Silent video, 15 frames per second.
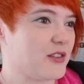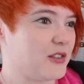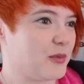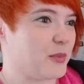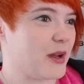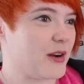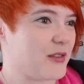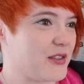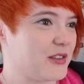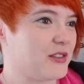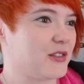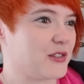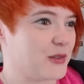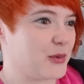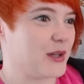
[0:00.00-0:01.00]
This
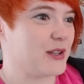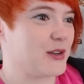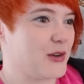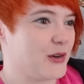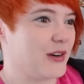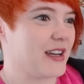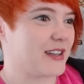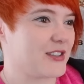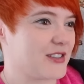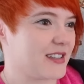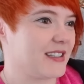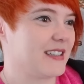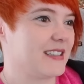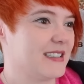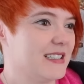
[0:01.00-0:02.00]
is quite cool,
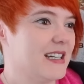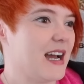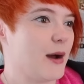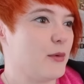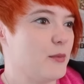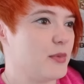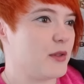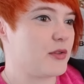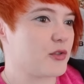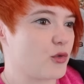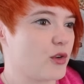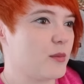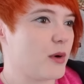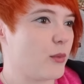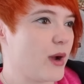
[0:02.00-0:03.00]
actually. I wouldn't be
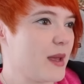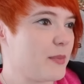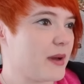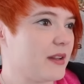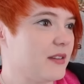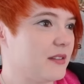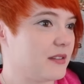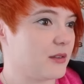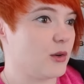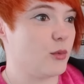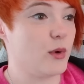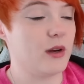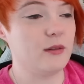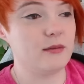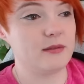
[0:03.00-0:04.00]
throwing my weapons. Oh,
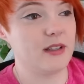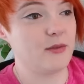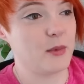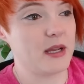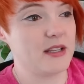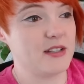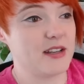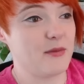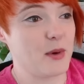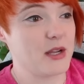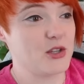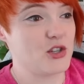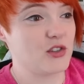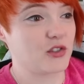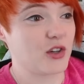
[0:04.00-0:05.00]
well, never
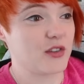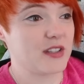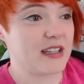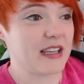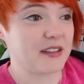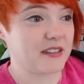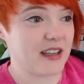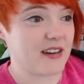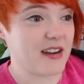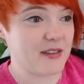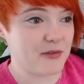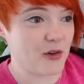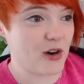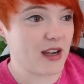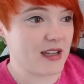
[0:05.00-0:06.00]
mind. She's got the dexterity
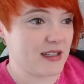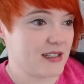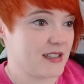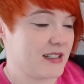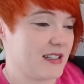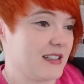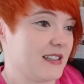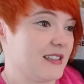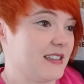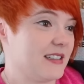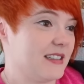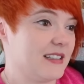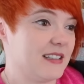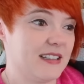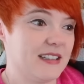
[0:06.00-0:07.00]
for it.
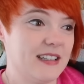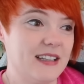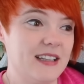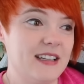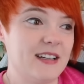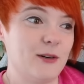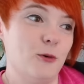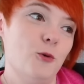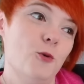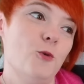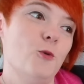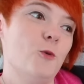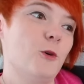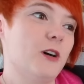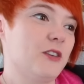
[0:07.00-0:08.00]

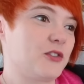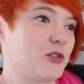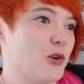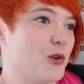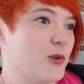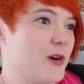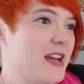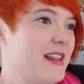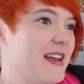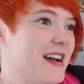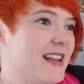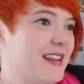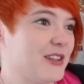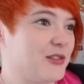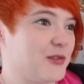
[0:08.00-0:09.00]
Ooh, let's go,
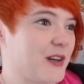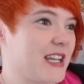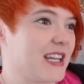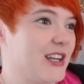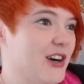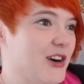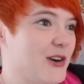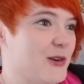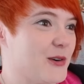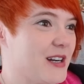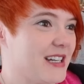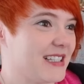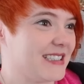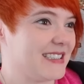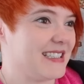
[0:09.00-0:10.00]
Rayla. Let's fucking go.
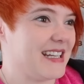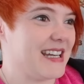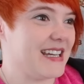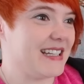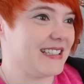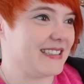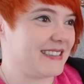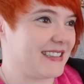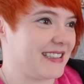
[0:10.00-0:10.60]
Yes.